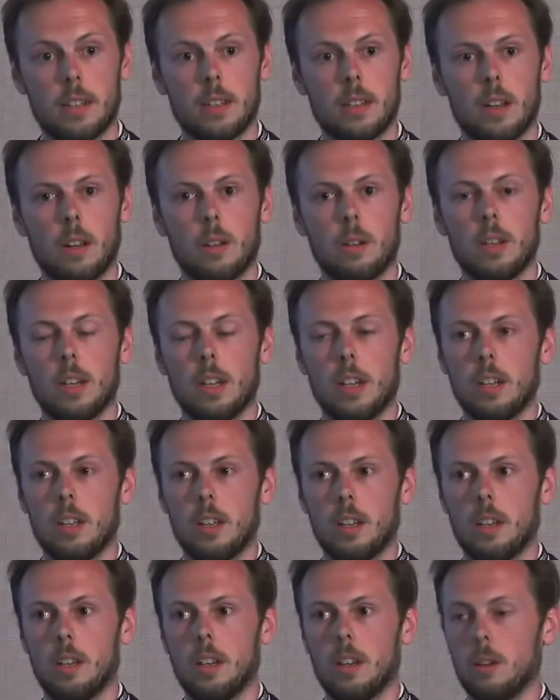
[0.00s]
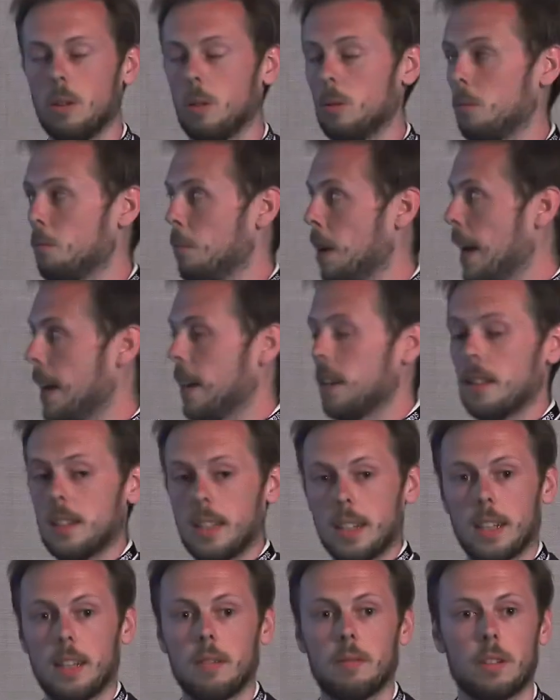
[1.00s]
So no planned
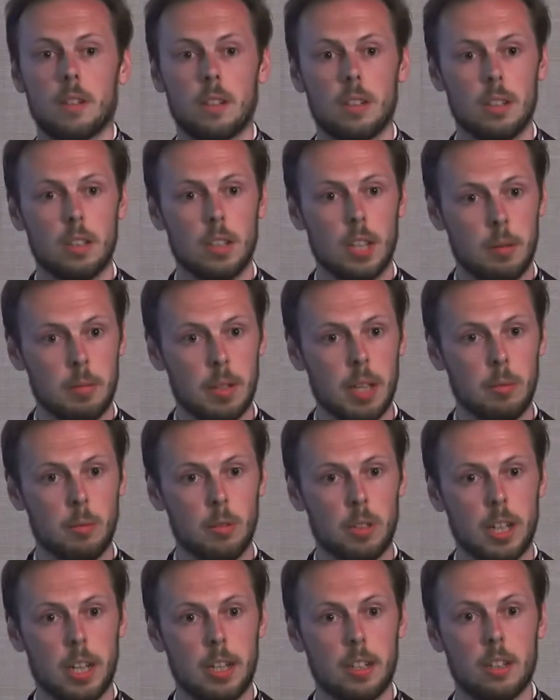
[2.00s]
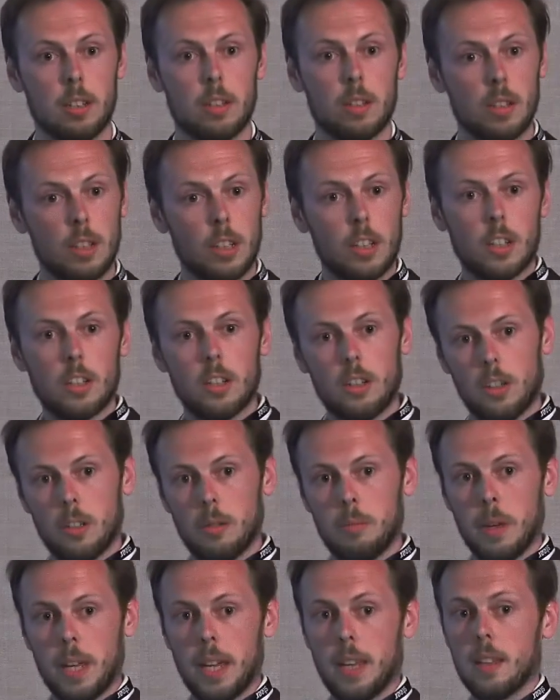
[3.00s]
significant timetable changes
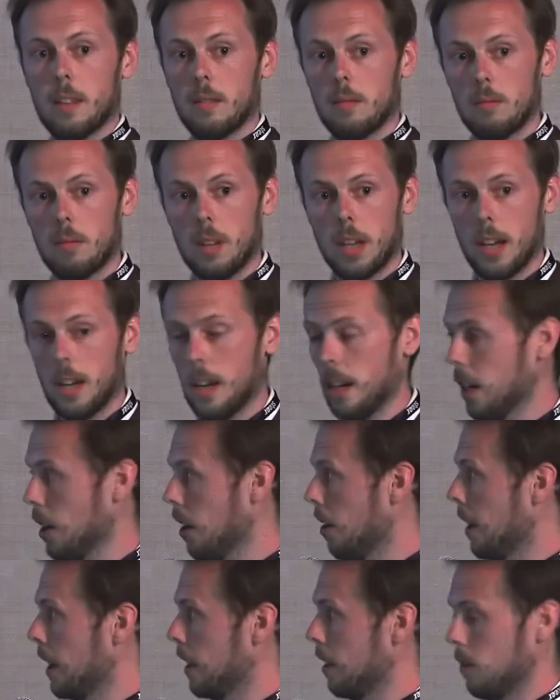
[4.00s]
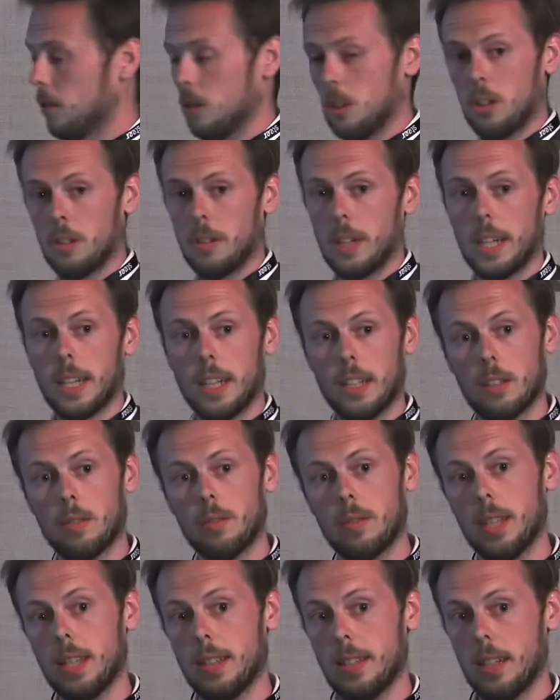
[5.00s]
should be occurring during each
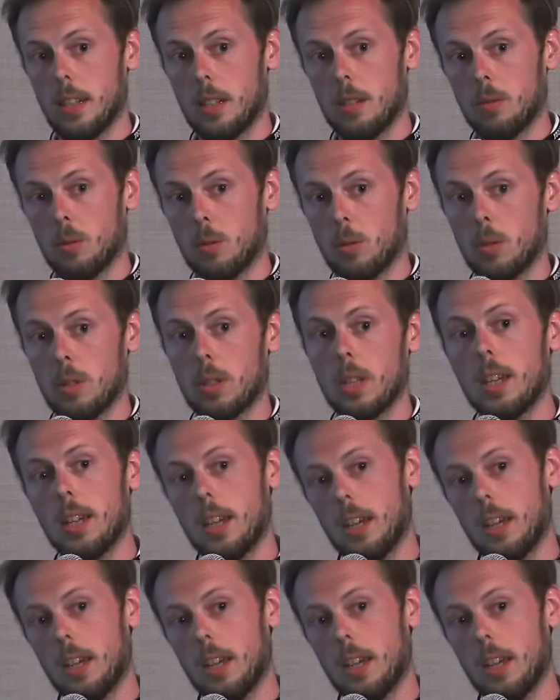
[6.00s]
of these intervals.